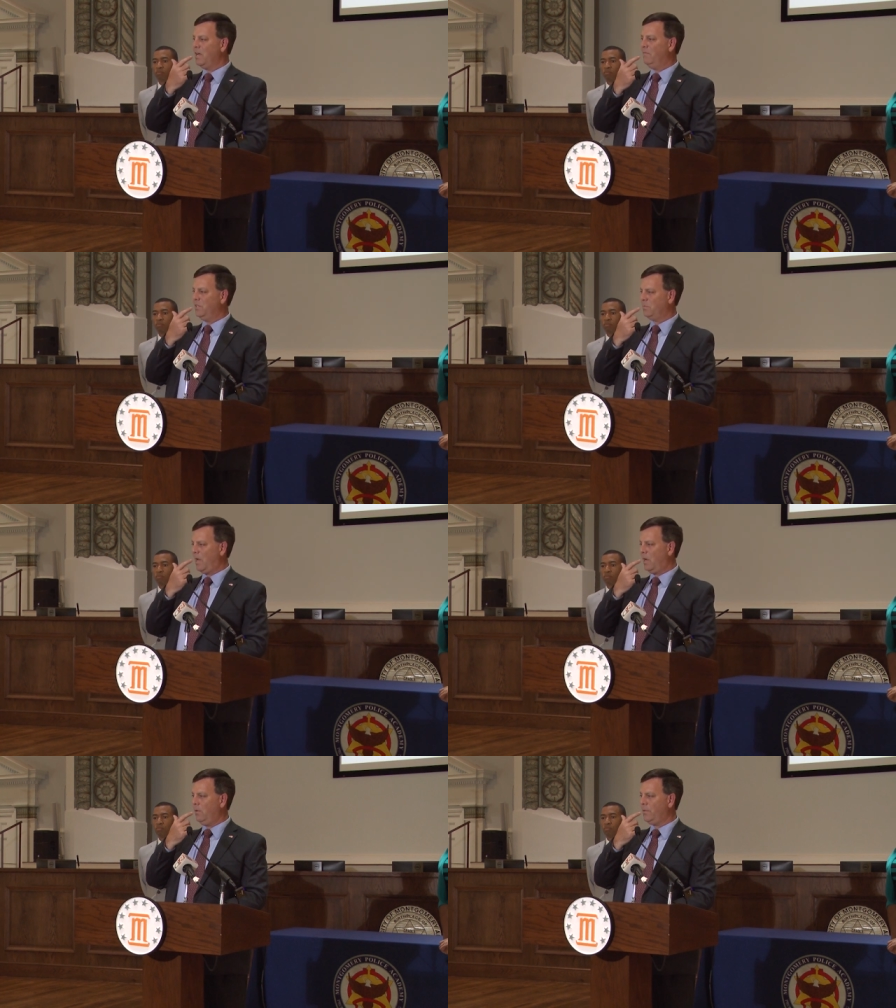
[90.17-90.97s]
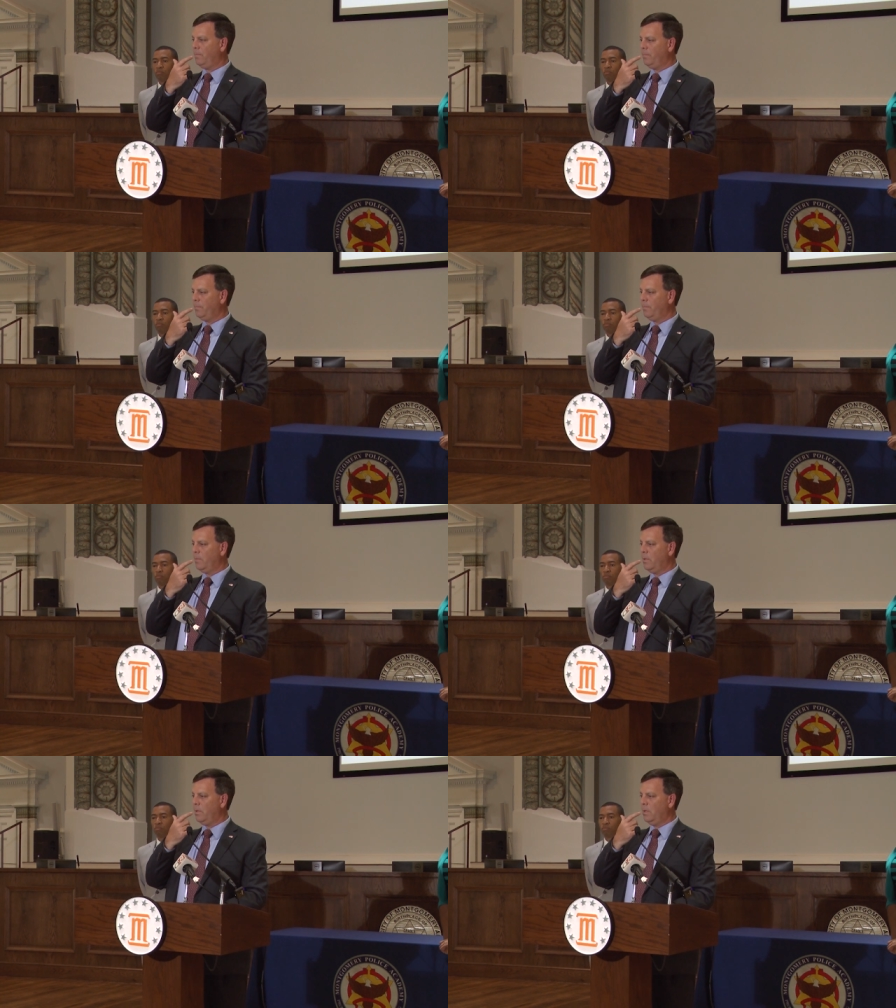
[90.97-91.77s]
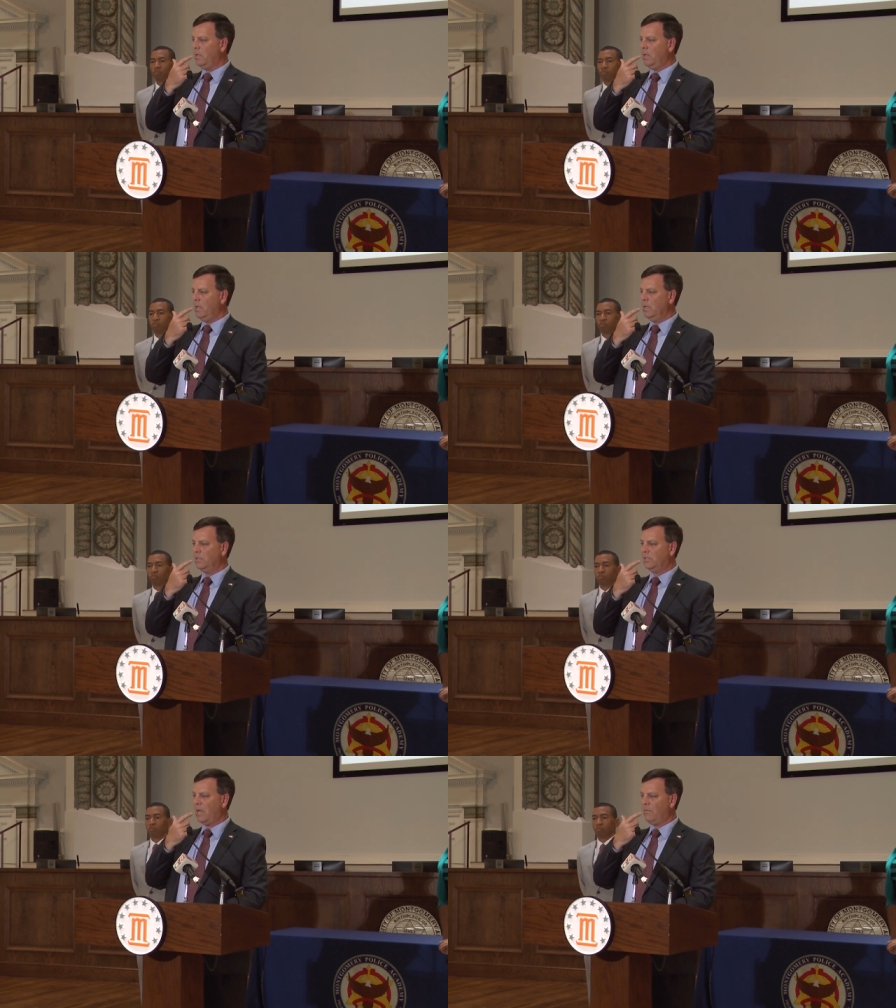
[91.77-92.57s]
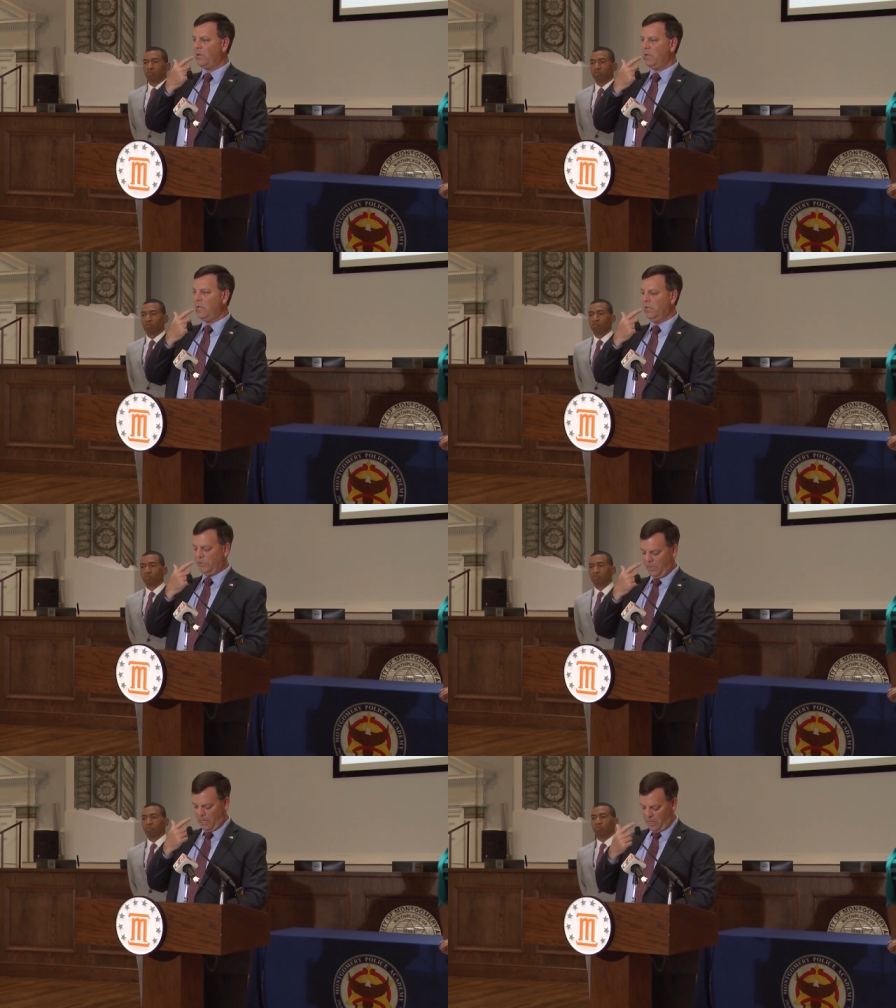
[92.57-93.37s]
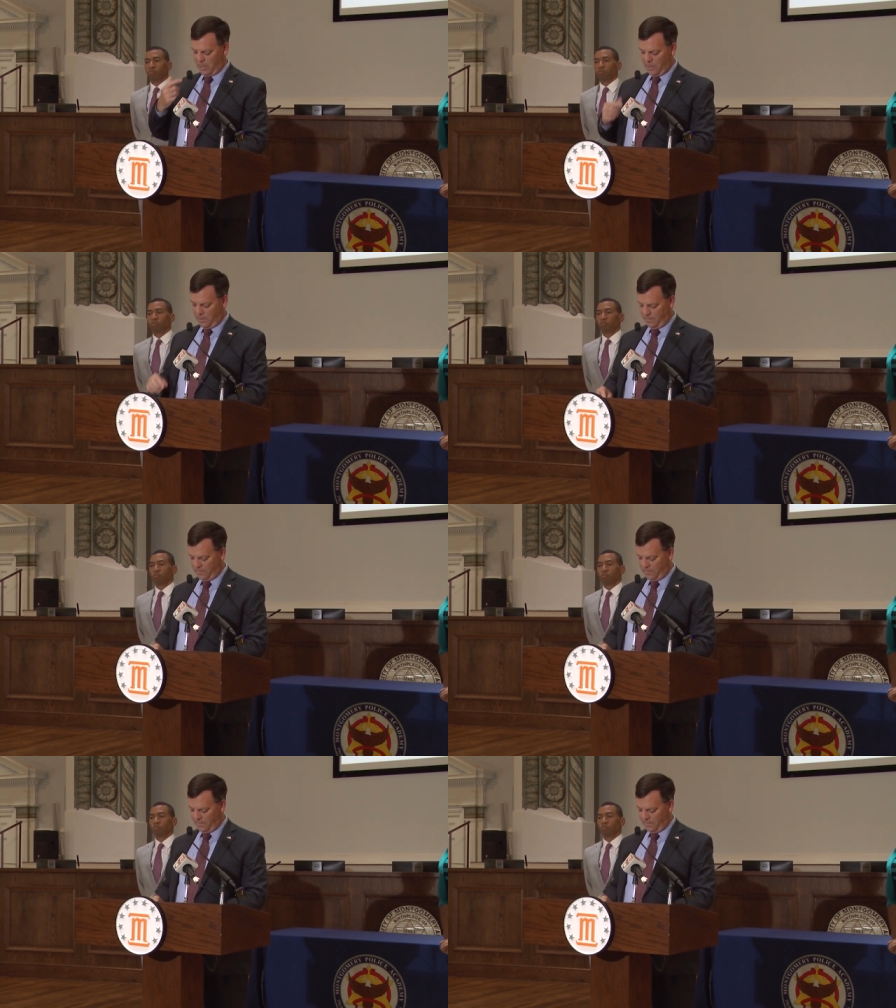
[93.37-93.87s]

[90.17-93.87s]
of his mouth. It severed his tongue,